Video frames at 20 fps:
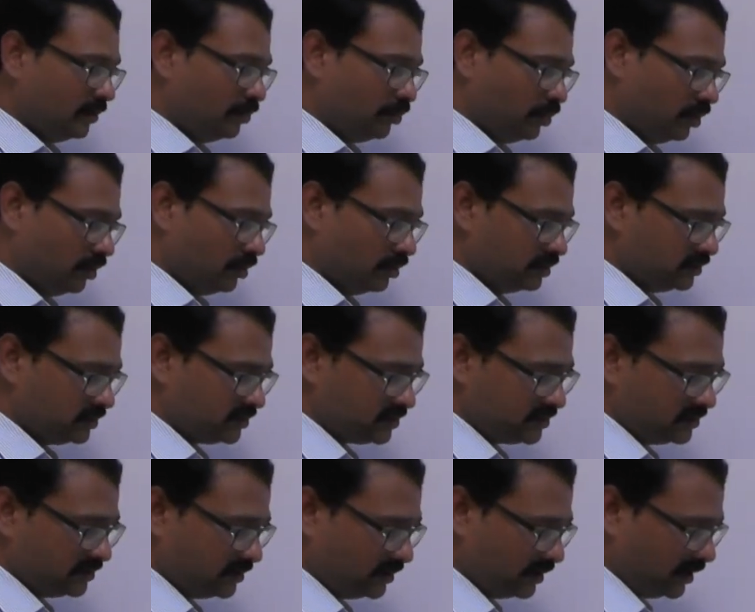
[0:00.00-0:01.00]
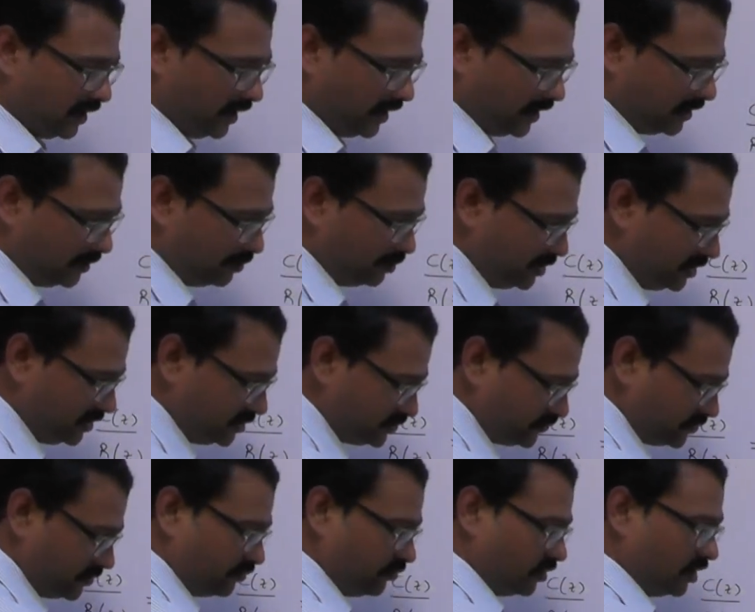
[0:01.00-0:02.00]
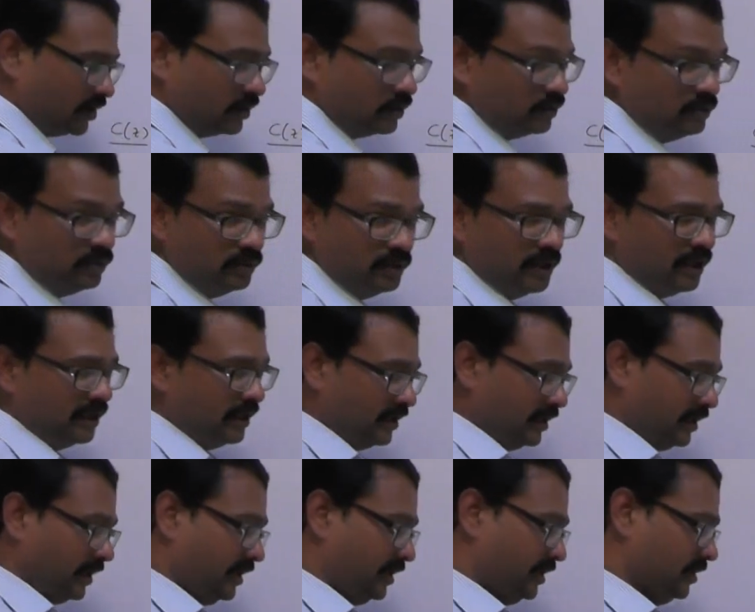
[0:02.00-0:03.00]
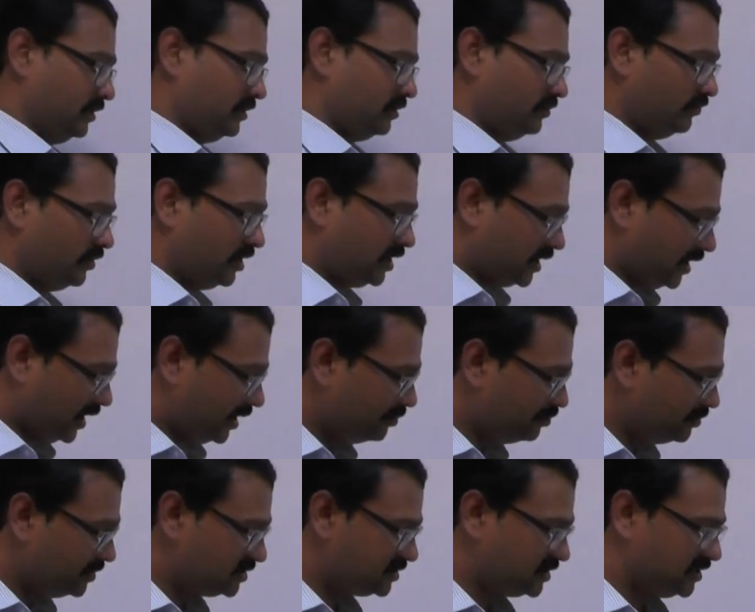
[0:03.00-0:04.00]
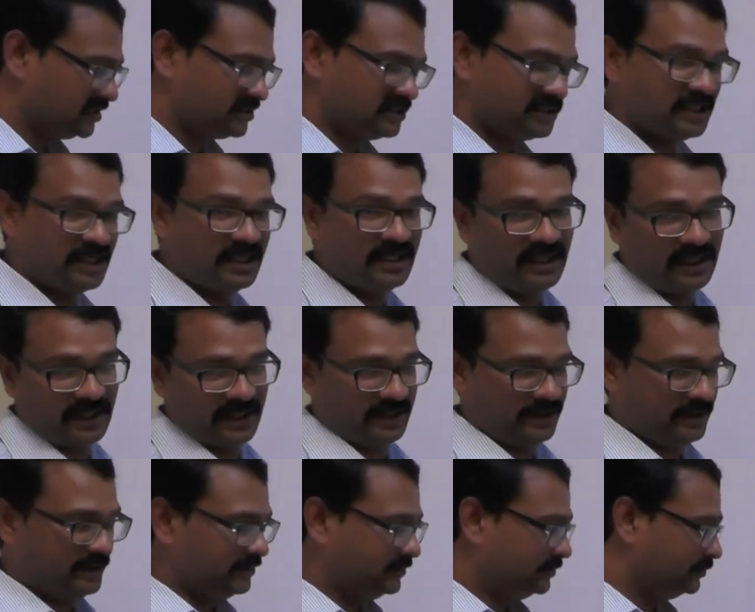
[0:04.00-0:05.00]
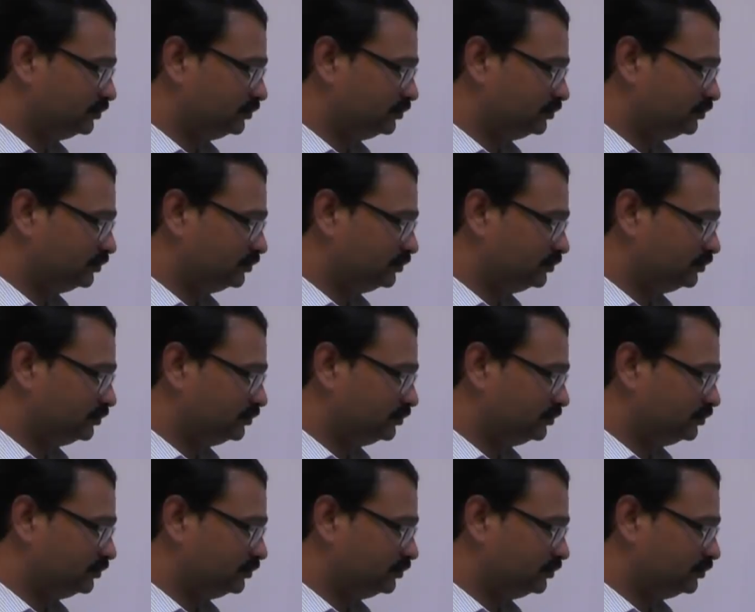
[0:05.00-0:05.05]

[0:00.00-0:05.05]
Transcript: poles and p is from 1 to n, where m is less than n.